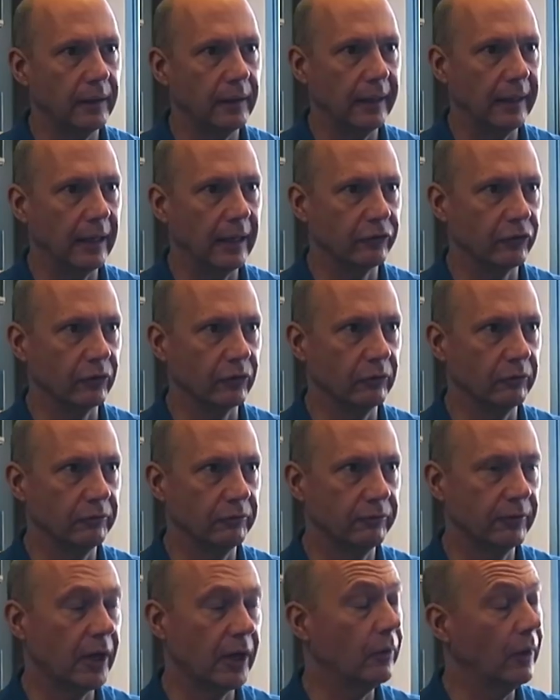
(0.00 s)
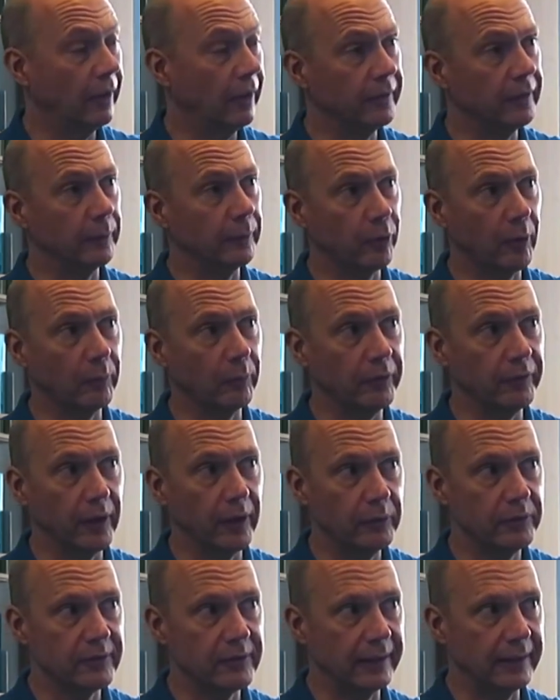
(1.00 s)
electrical flow. I think the problem with
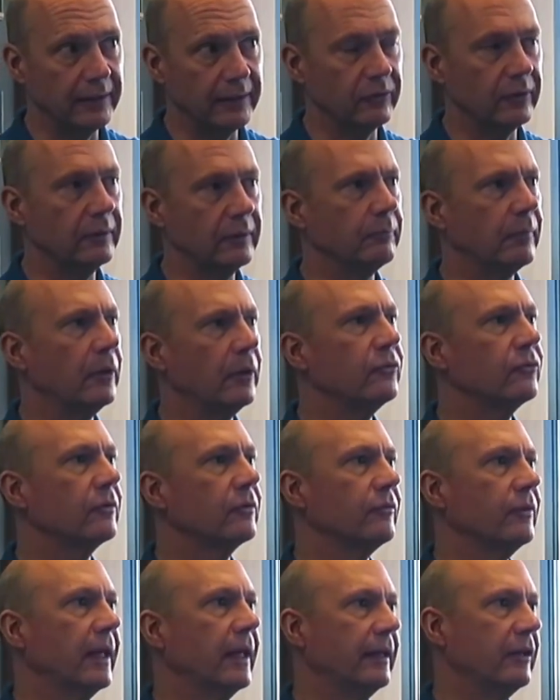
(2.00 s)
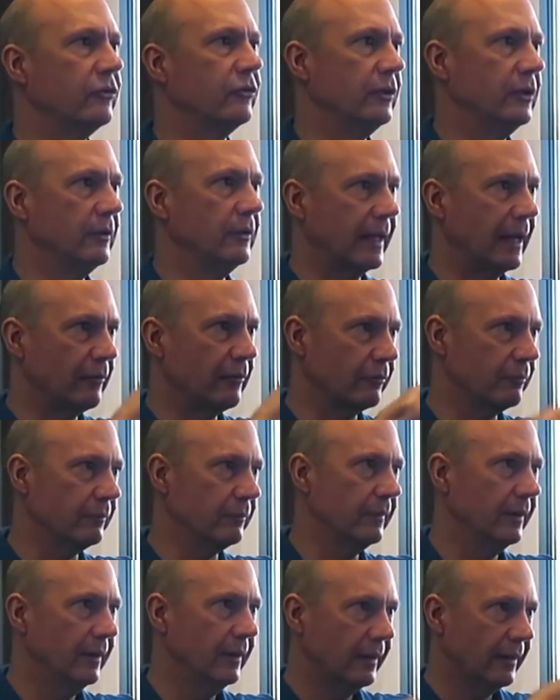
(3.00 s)
OTEC is most of the energy you get
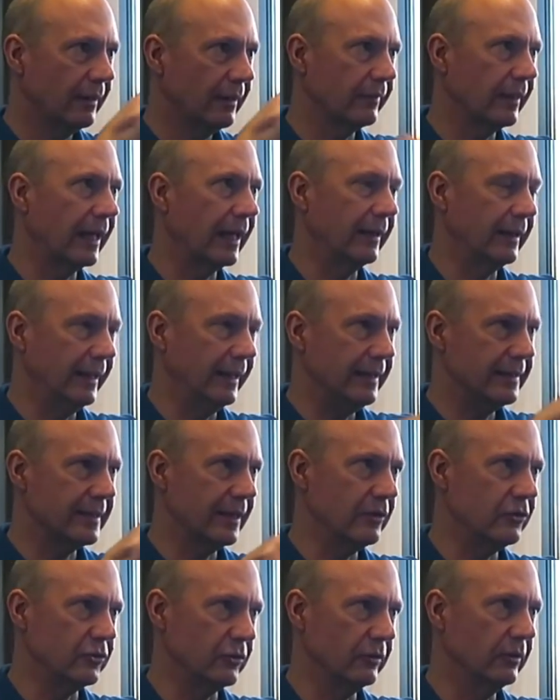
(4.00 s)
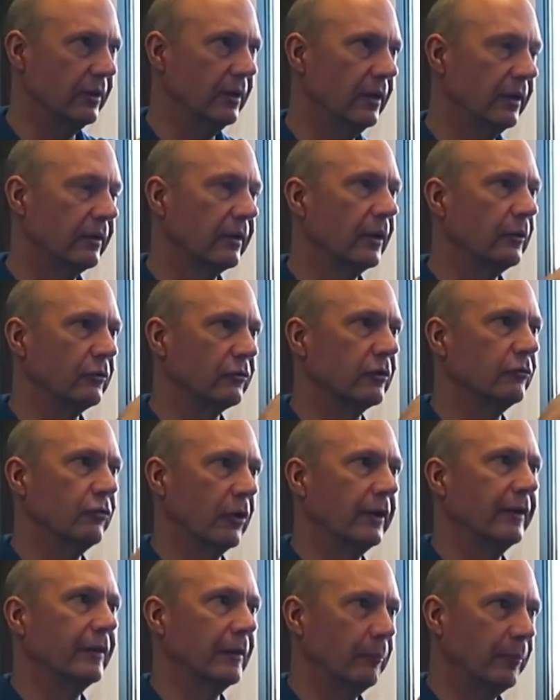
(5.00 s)
from that heat engine goes to
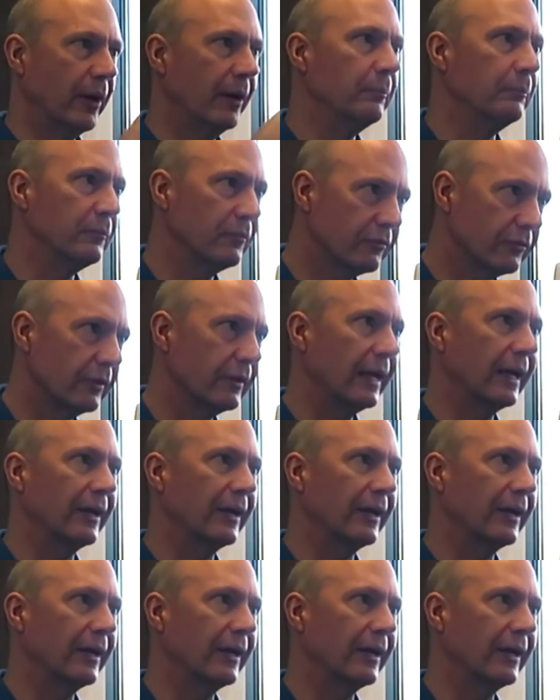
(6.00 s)
running the pumps that